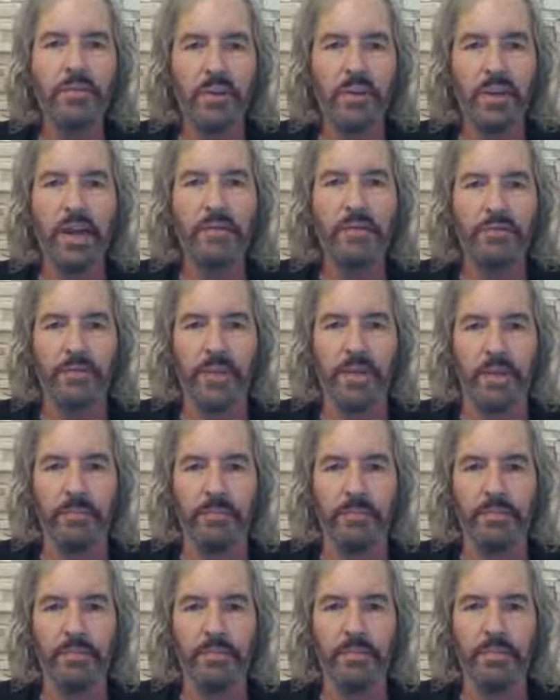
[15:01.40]
left them.
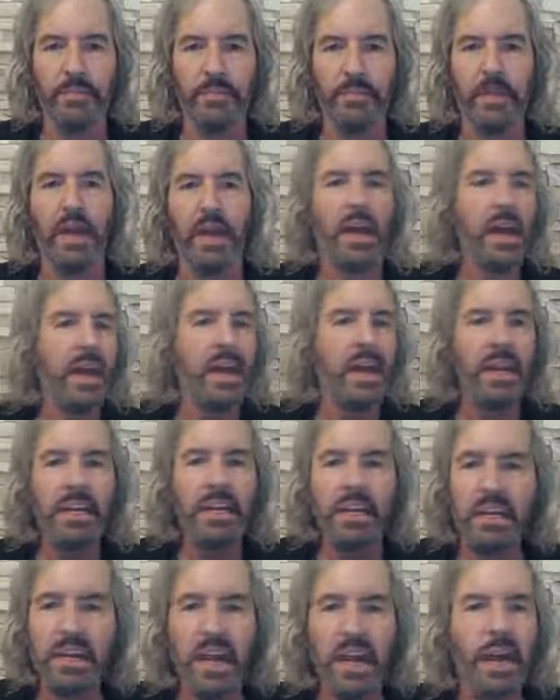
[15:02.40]
He
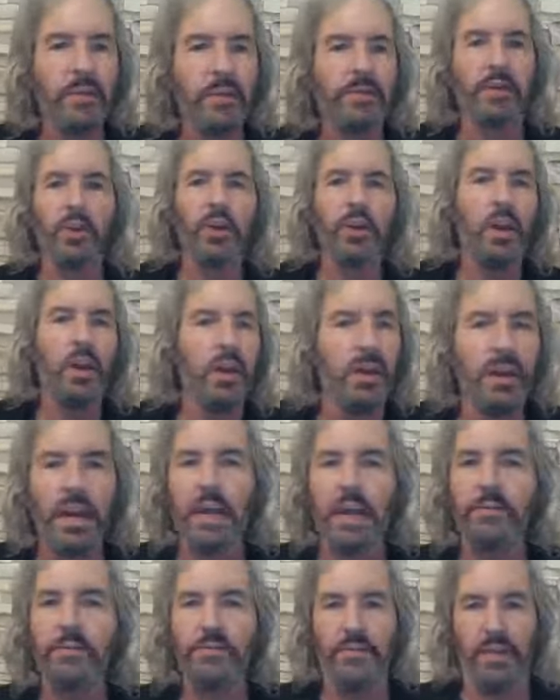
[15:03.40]
never
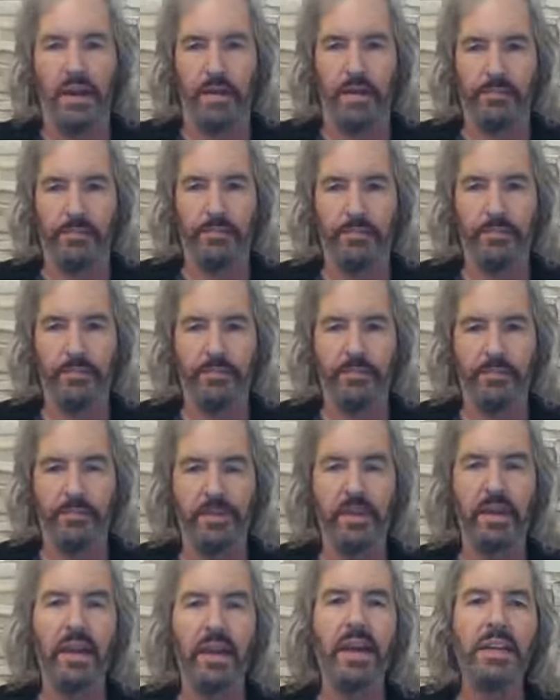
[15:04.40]
left them.
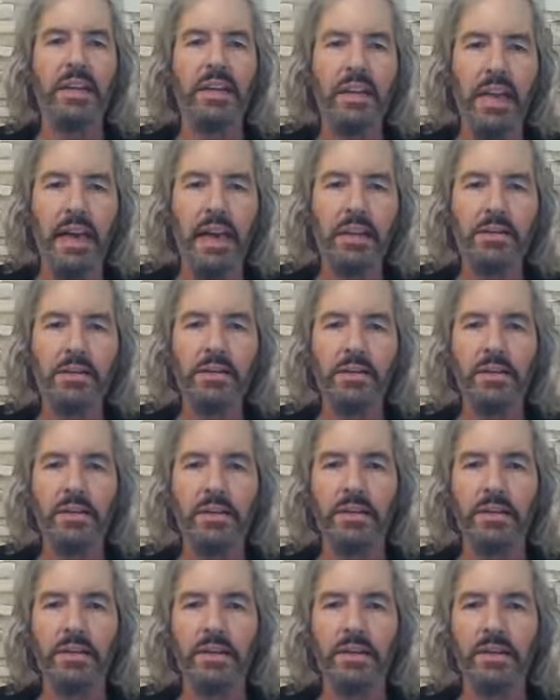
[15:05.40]
And yet
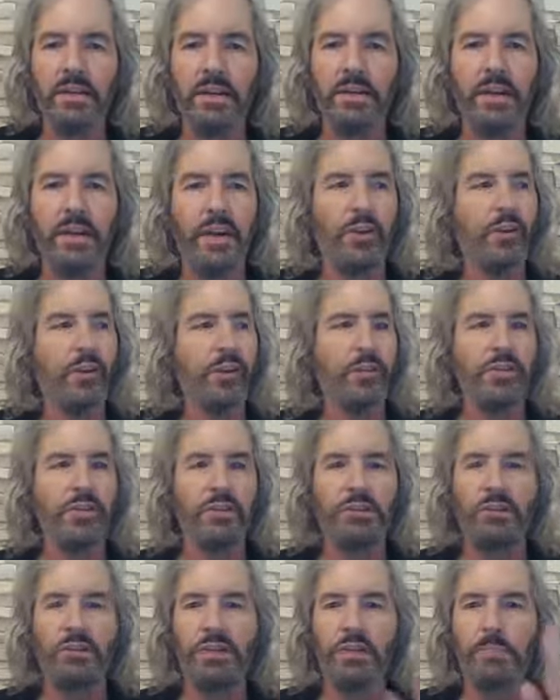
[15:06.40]
they couldn't
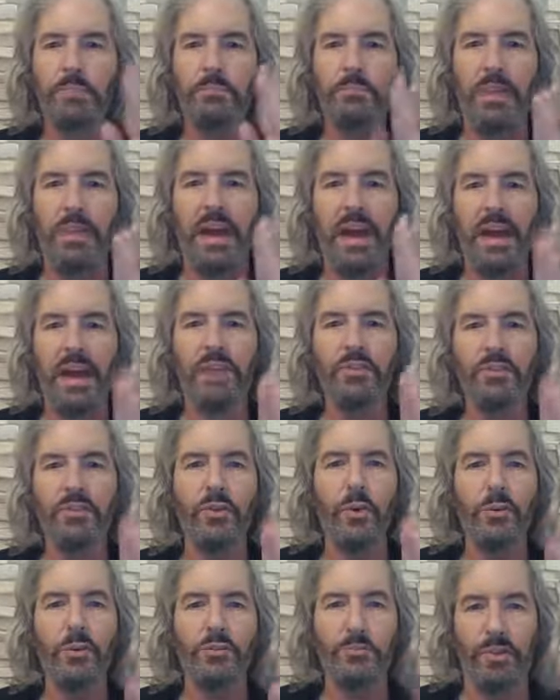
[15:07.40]
see past
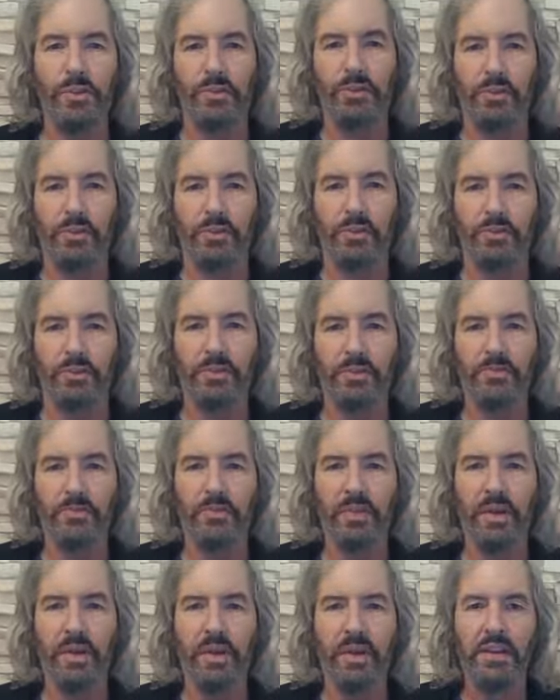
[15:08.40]
those pillars.
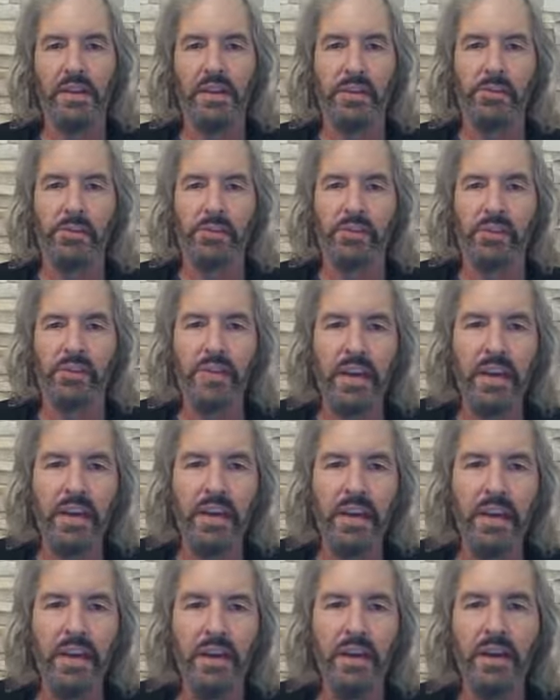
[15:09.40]
They were
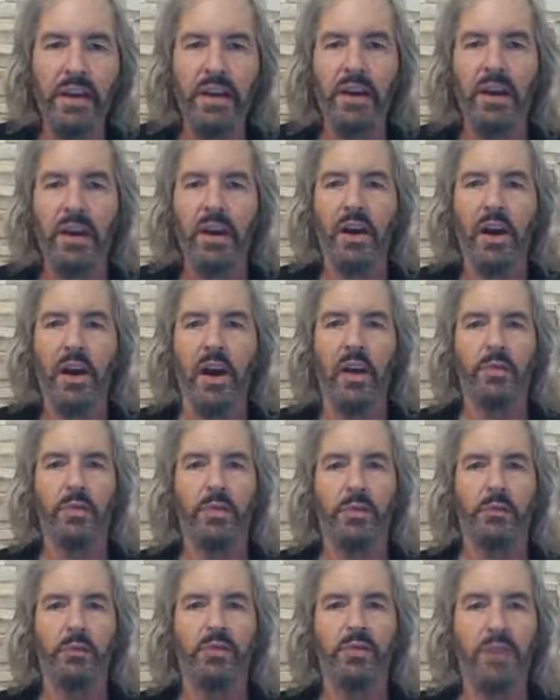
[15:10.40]
thinking of
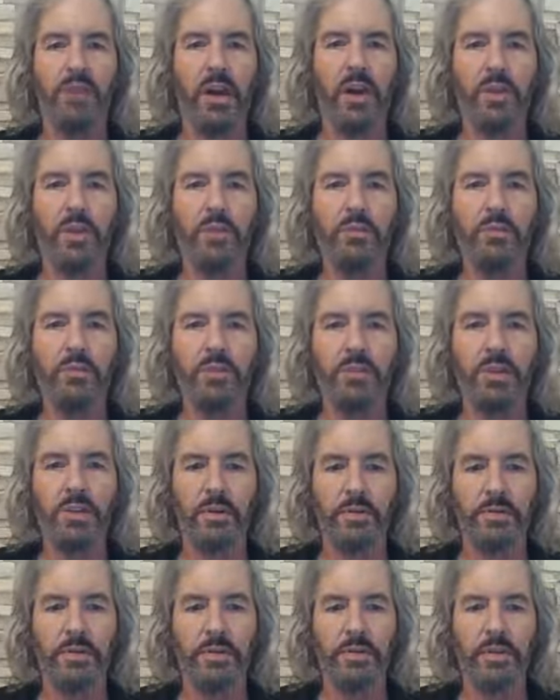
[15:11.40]
themselves
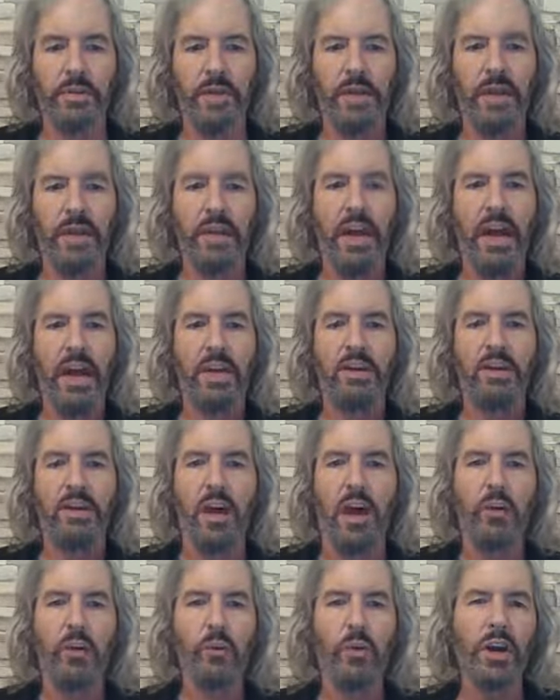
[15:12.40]
and
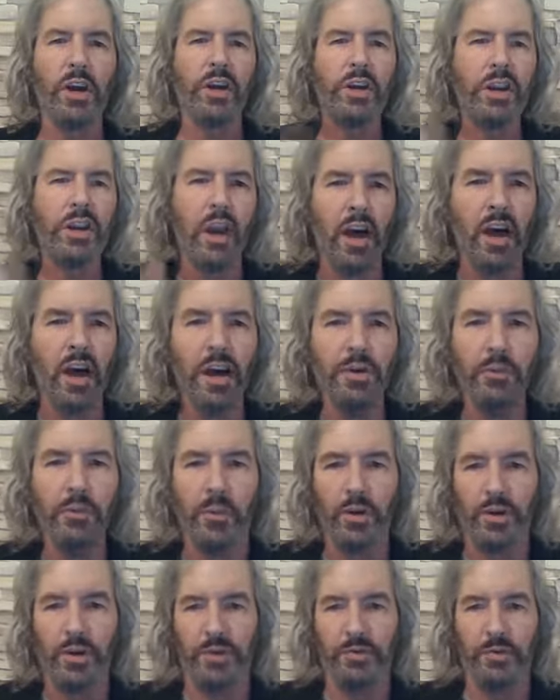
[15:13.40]
not what God
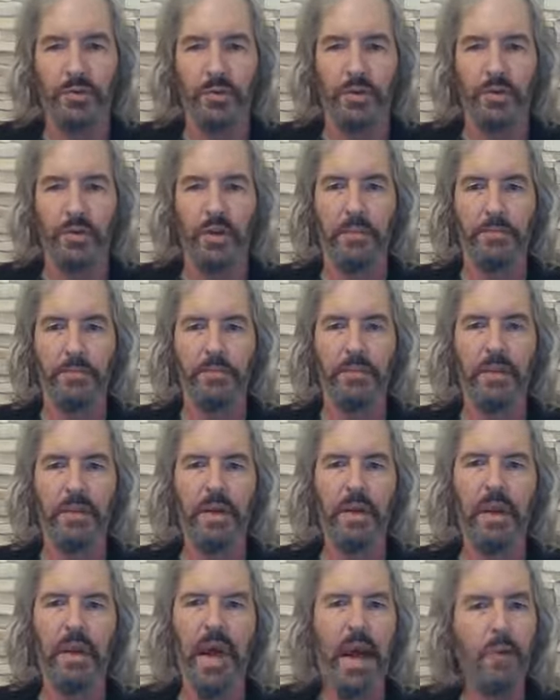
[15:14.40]
wanted for them.
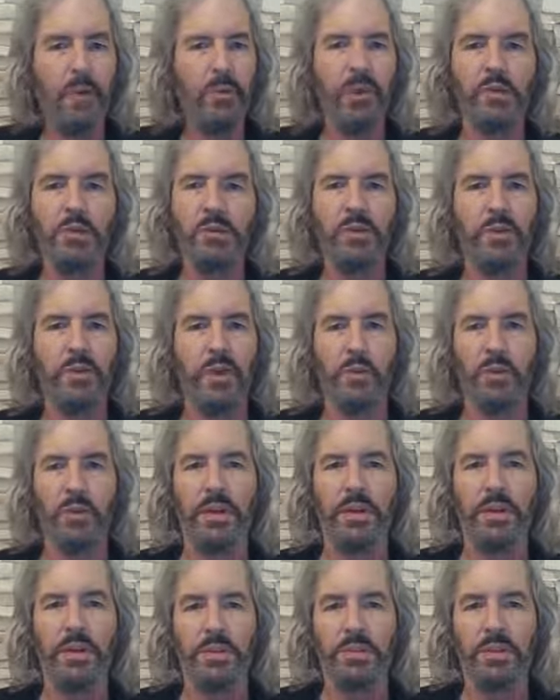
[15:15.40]
How often are we
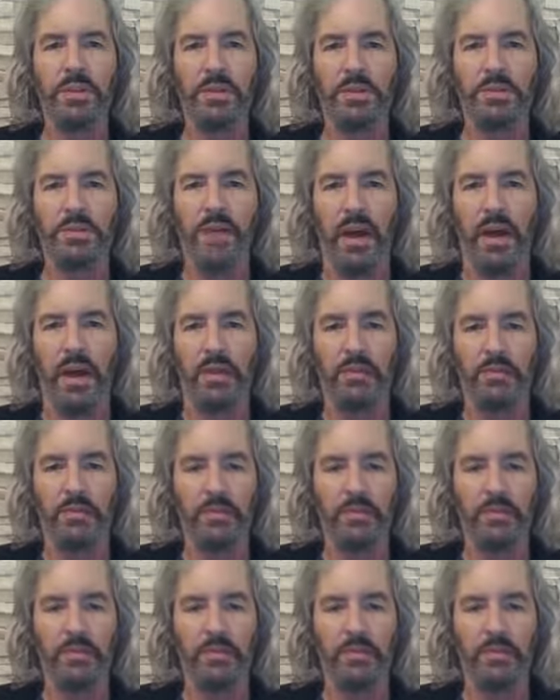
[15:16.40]
guilty of that?